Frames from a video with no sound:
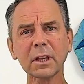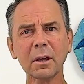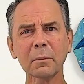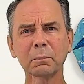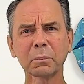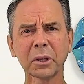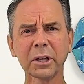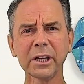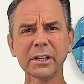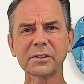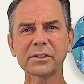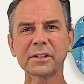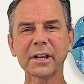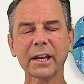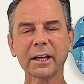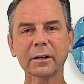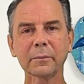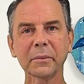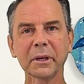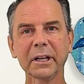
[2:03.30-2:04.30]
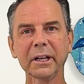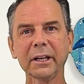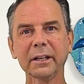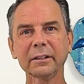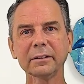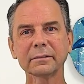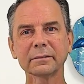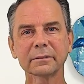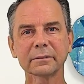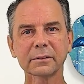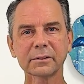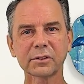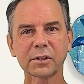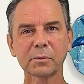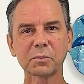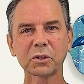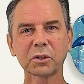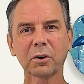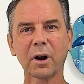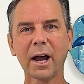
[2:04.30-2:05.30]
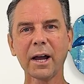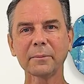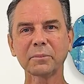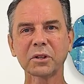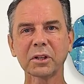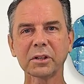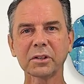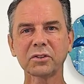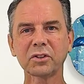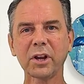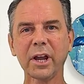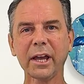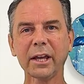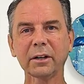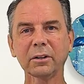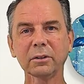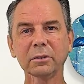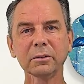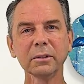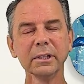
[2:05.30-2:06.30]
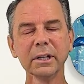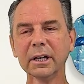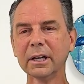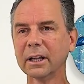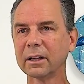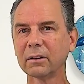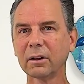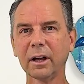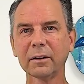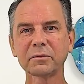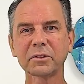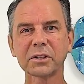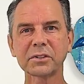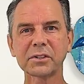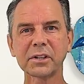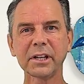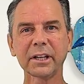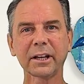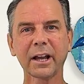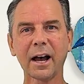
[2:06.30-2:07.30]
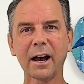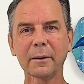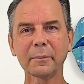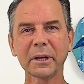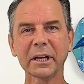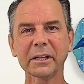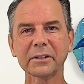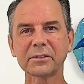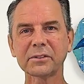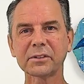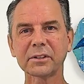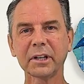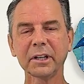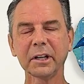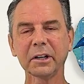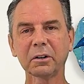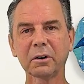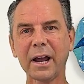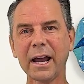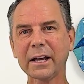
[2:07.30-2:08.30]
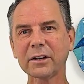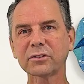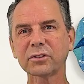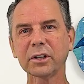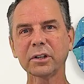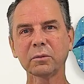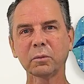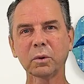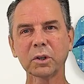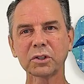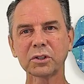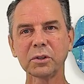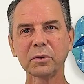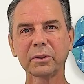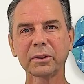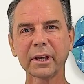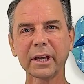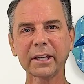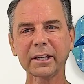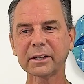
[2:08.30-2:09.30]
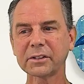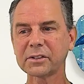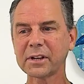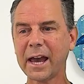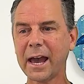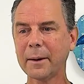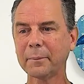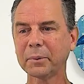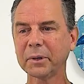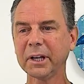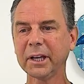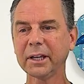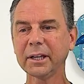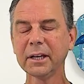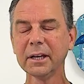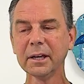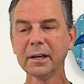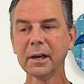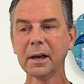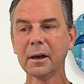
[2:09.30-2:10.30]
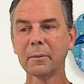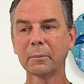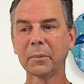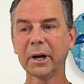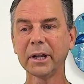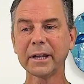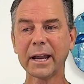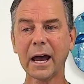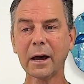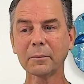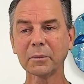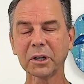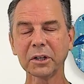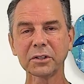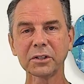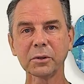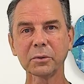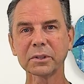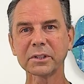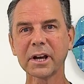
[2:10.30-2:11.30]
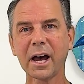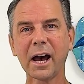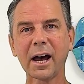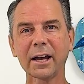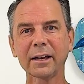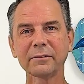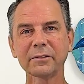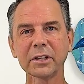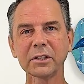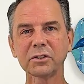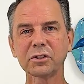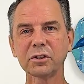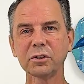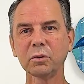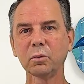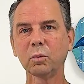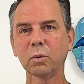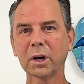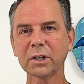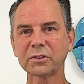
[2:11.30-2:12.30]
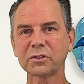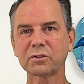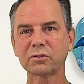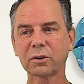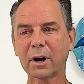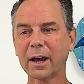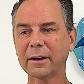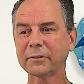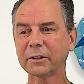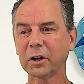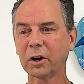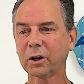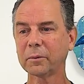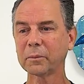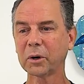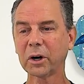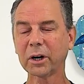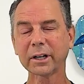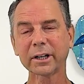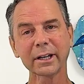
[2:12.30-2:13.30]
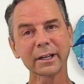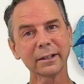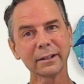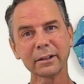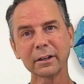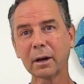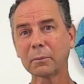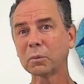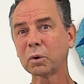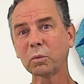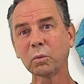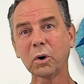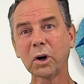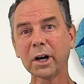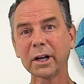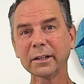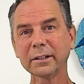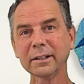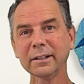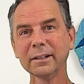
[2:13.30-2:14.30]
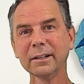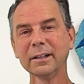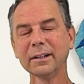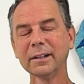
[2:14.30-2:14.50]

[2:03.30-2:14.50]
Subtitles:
please take a minute, subscribe to the channel. Love to see comments and interaction, what you think is happening. But now I'm going to do a dive into what's driving our market. Number one,